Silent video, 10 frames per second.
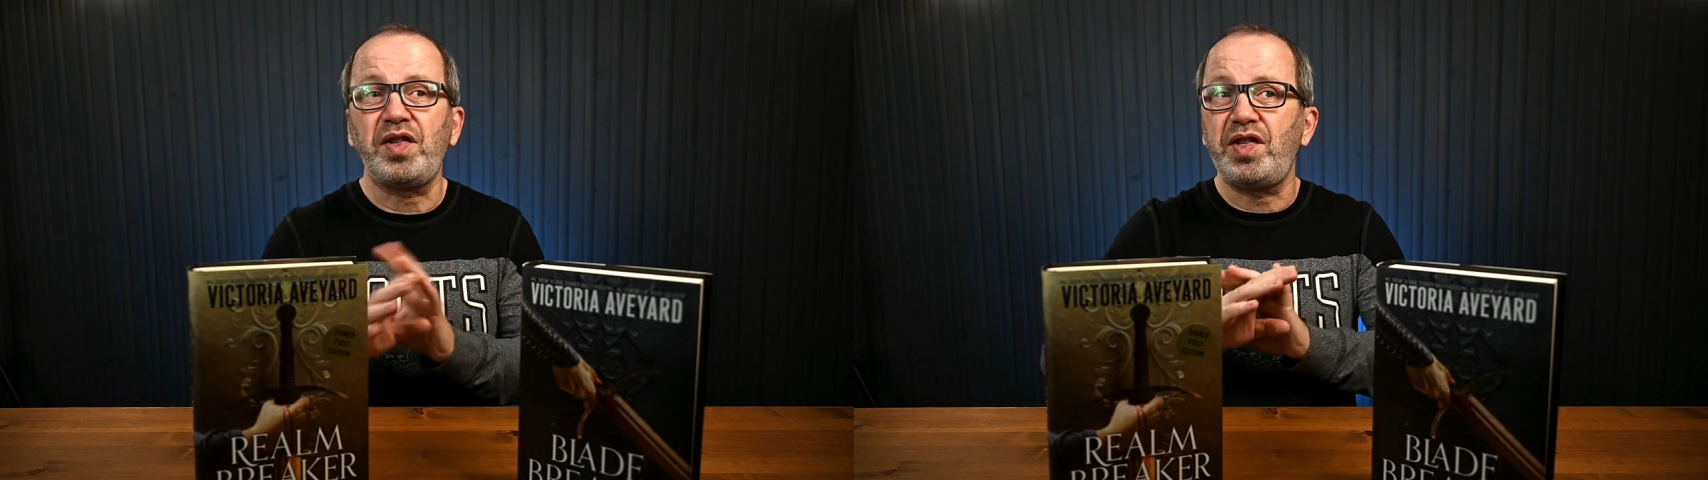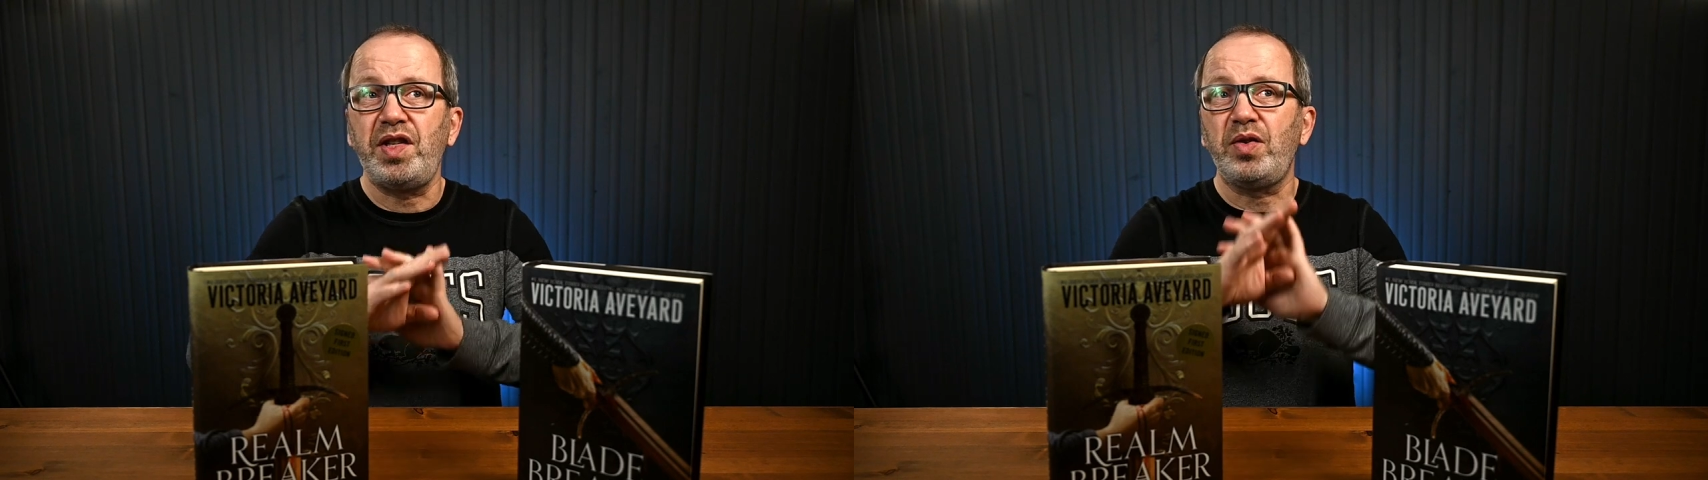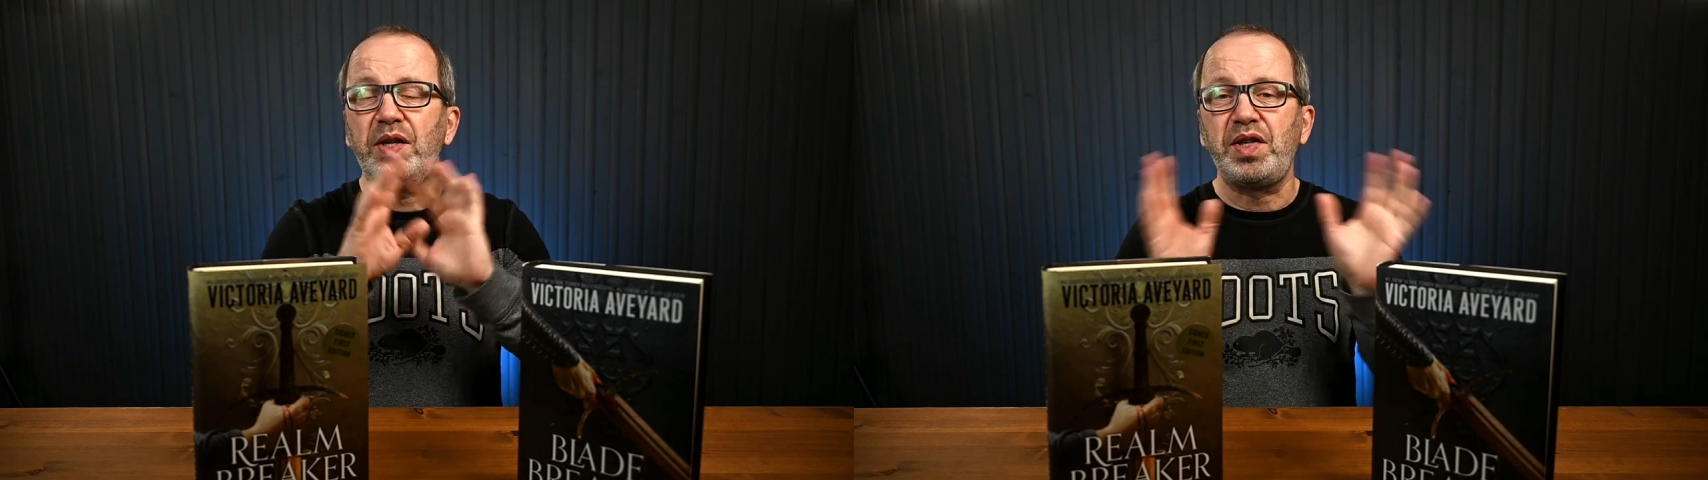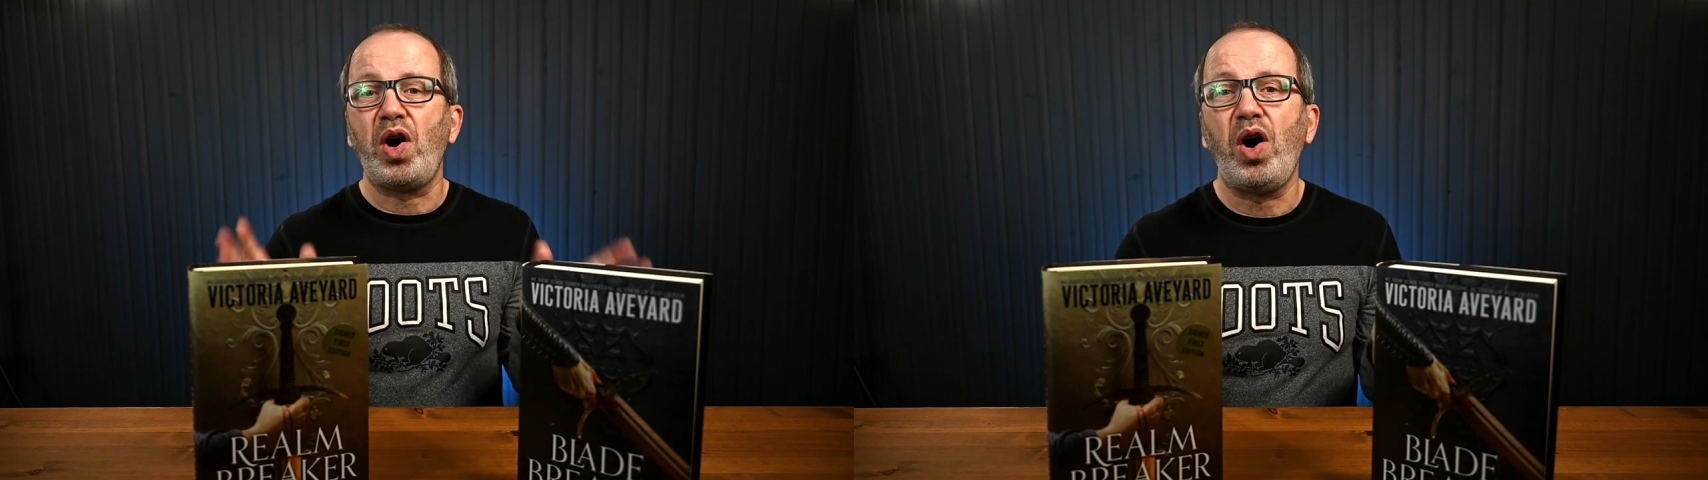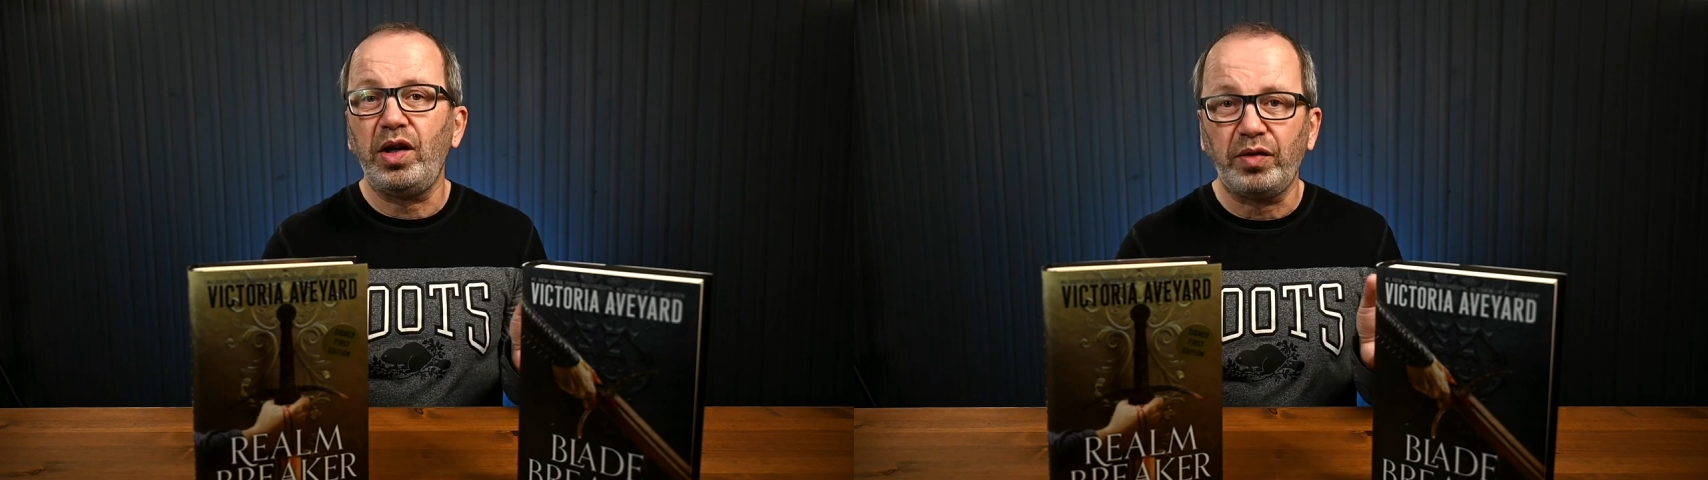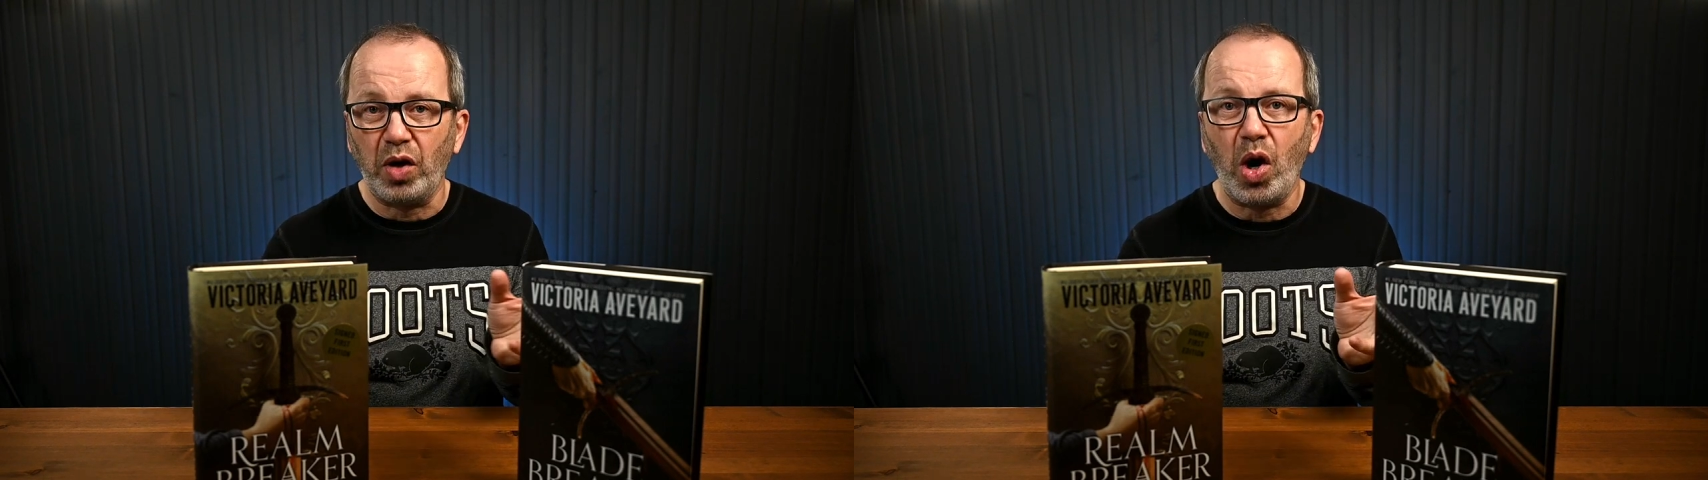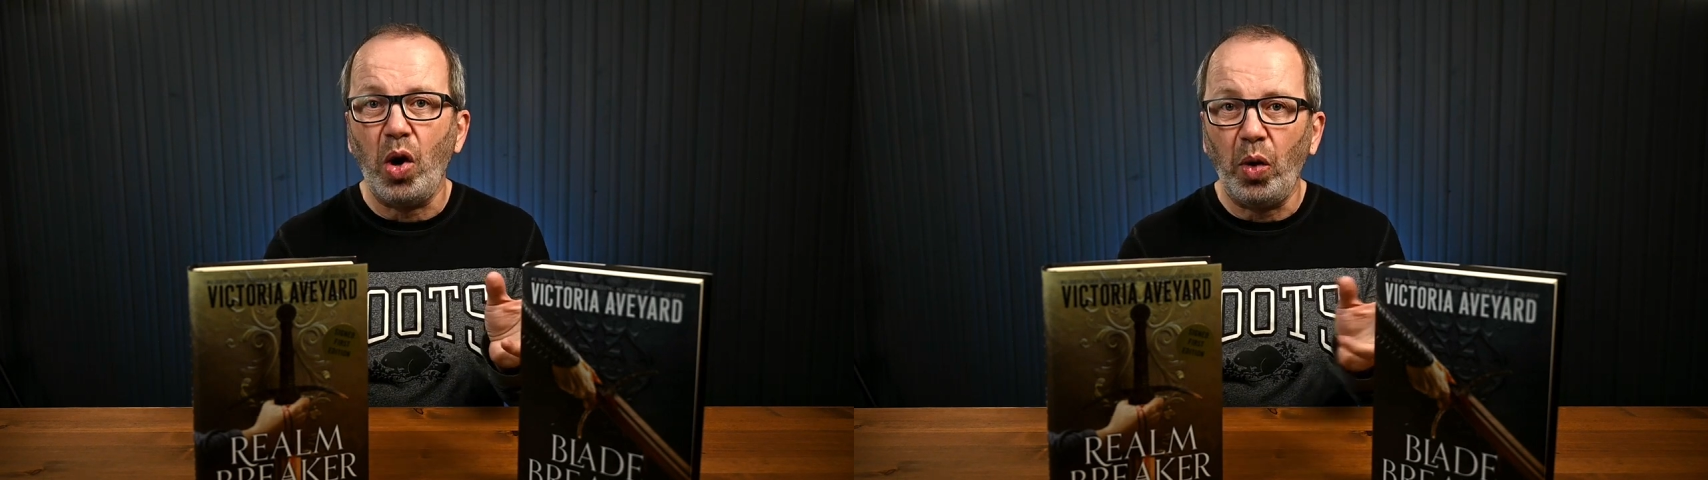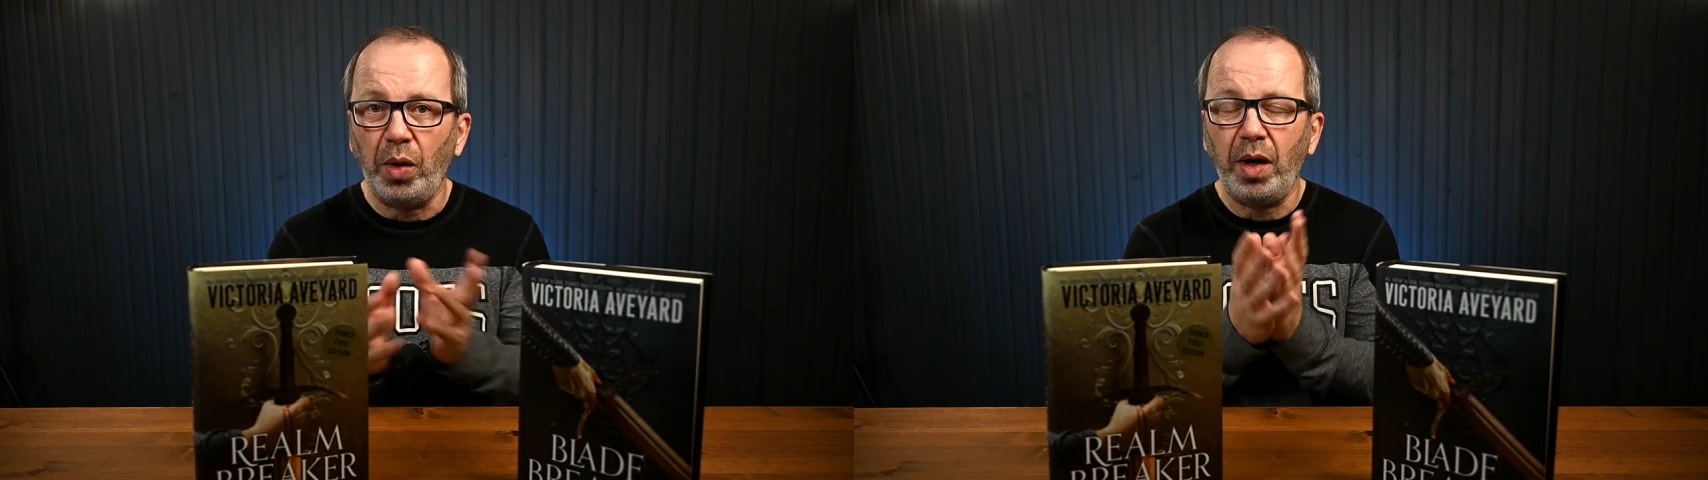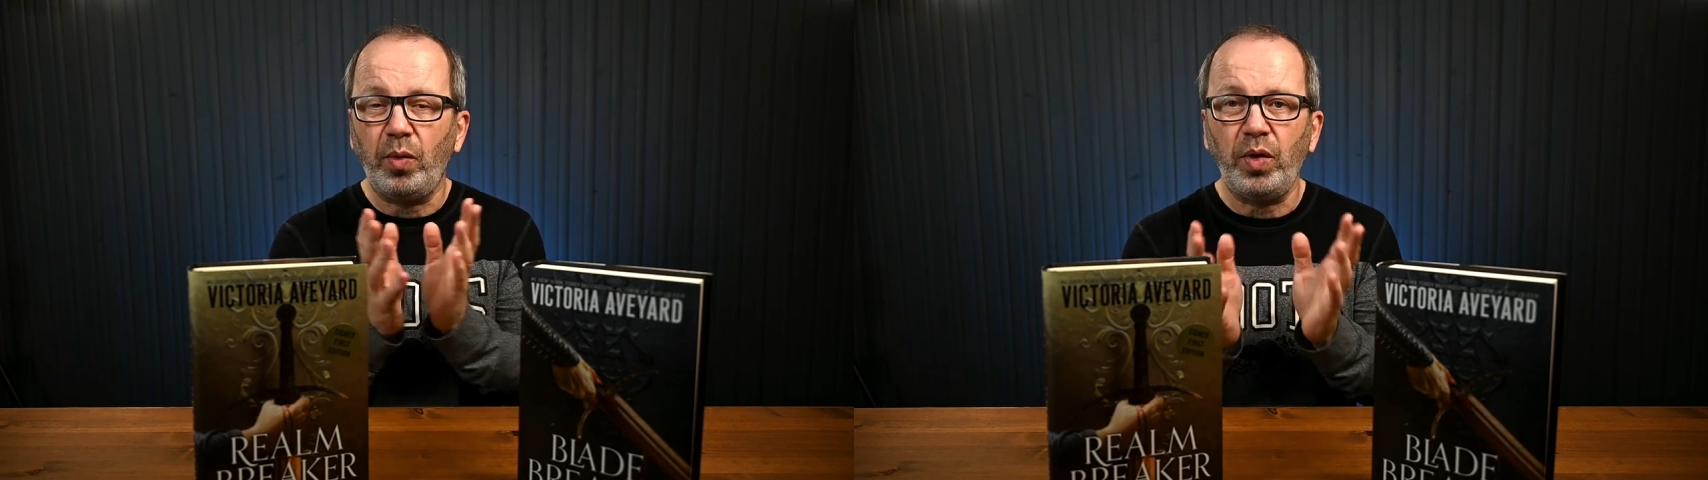series all of her own,